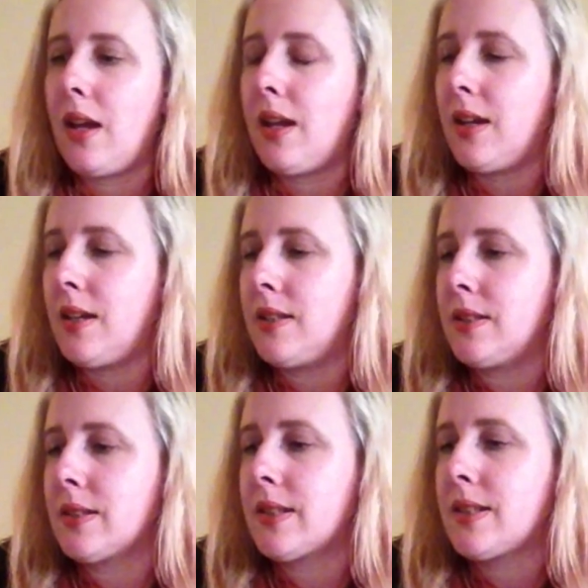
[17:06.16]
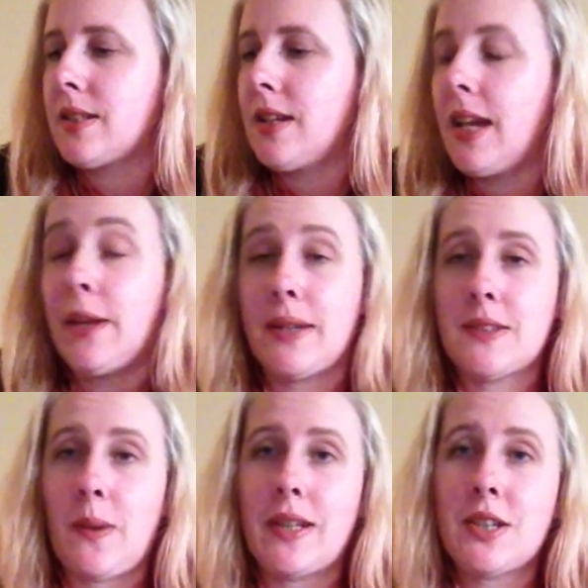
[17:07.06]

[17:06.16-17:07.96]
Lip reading: And anyway, so I